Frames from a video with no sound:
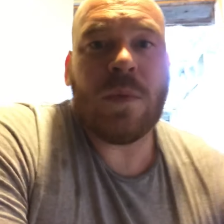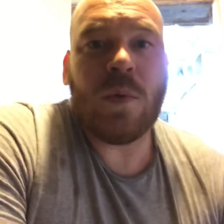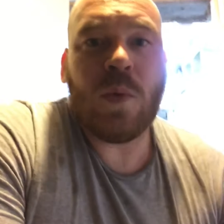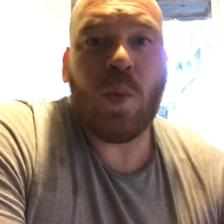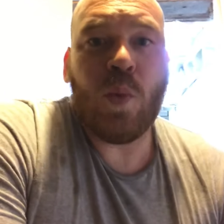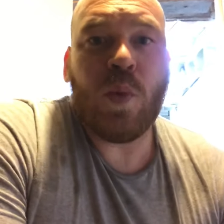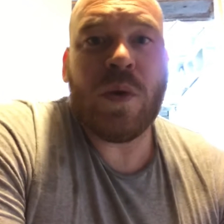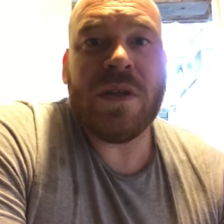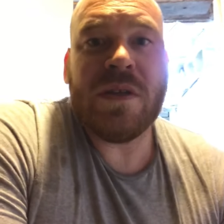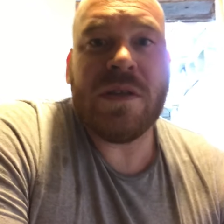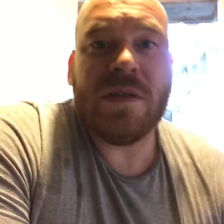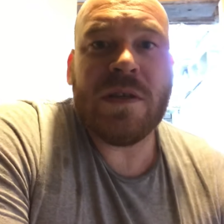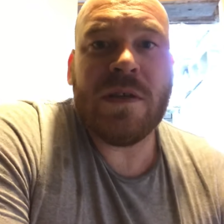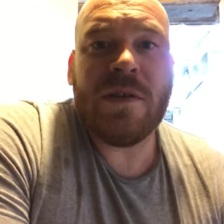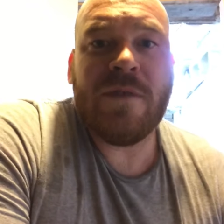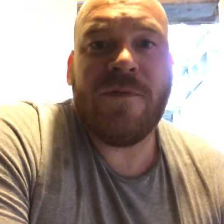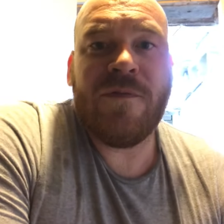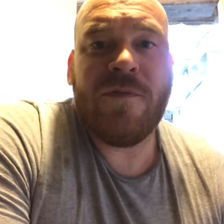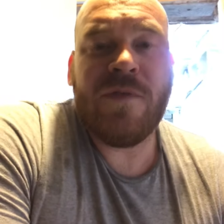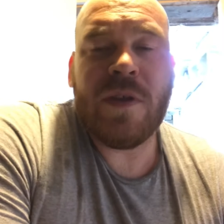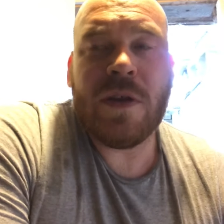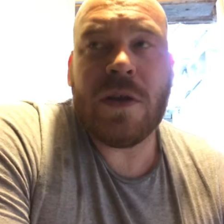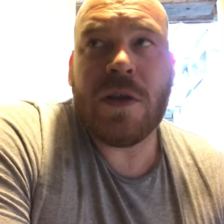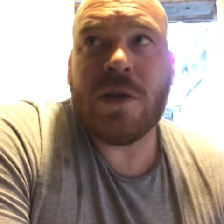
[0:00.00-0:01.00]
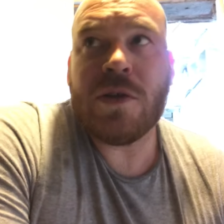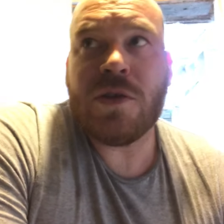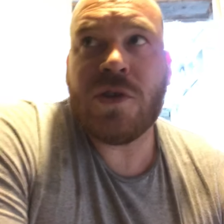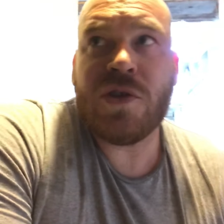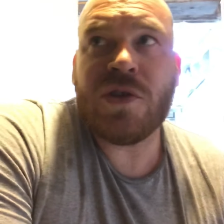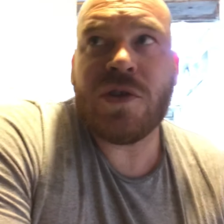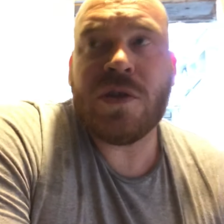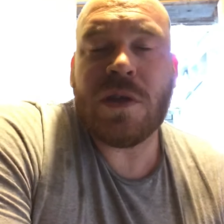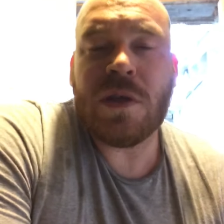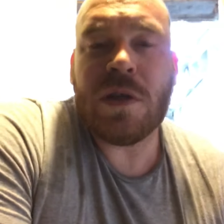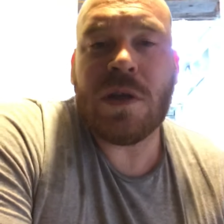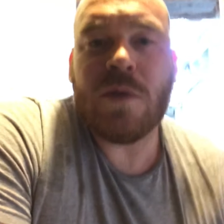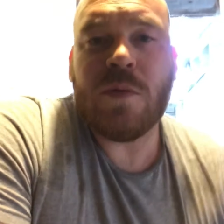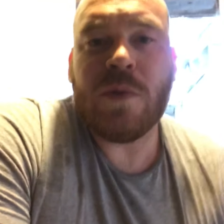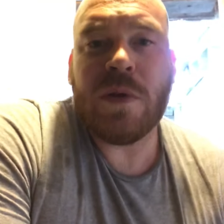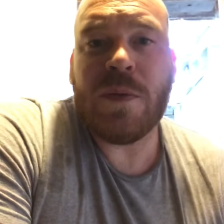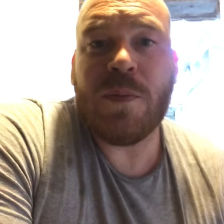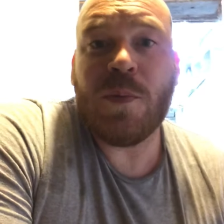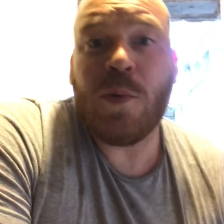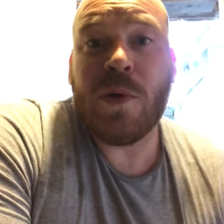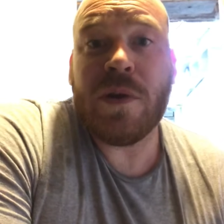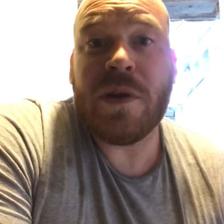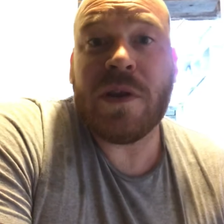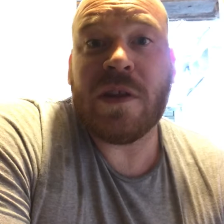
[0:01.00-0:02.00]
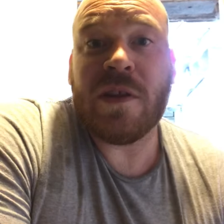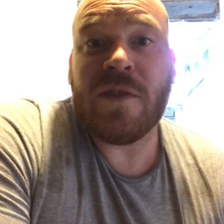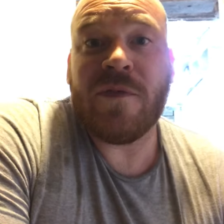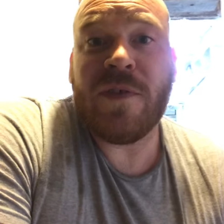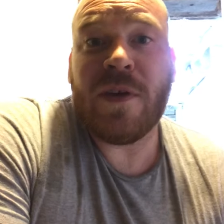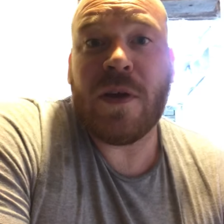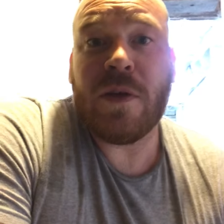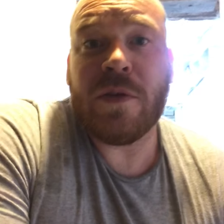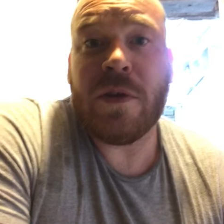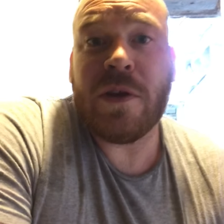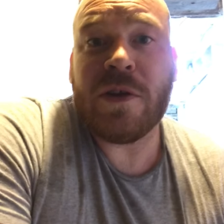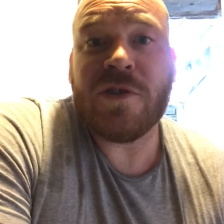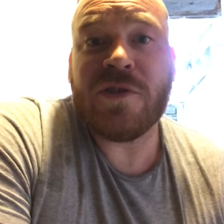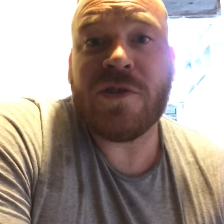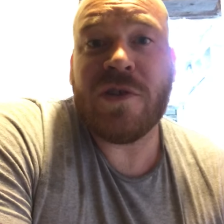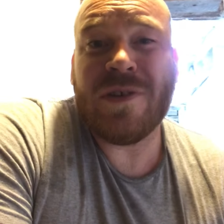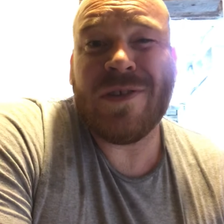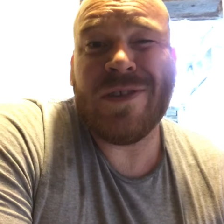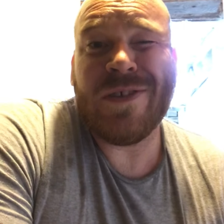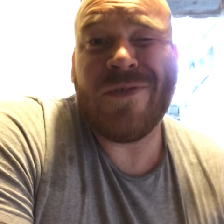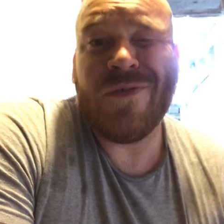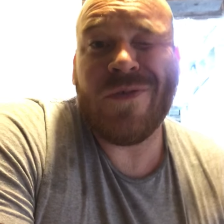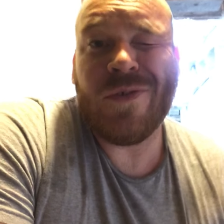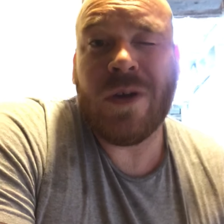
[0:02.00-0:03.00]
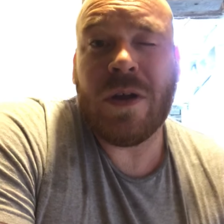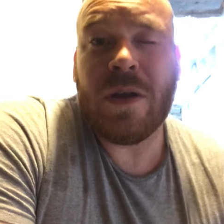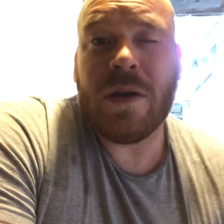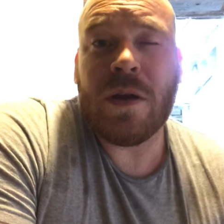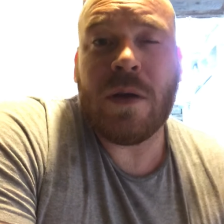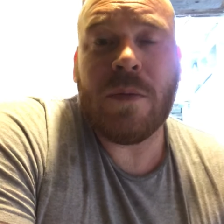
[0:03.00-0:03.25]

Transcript: We did finish the repointing of the foundation on the front.